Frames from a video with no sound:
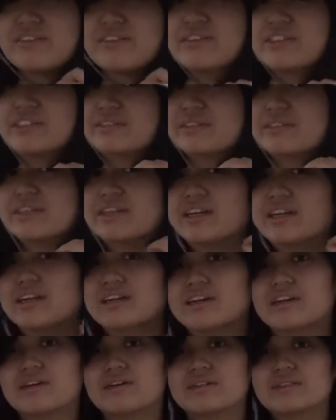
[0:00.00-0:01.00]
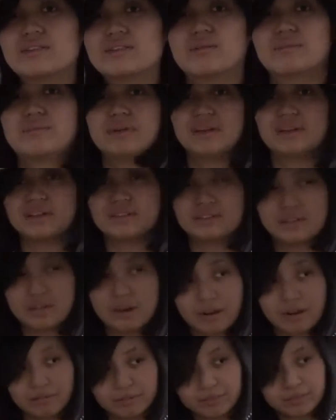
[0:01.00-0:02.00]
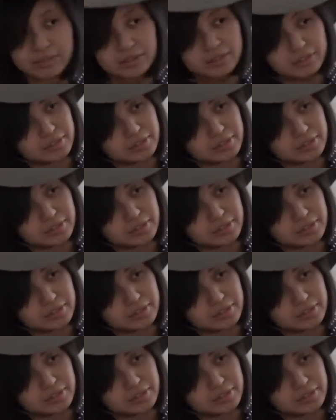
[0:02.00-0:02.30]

for when I go somewhere and travel.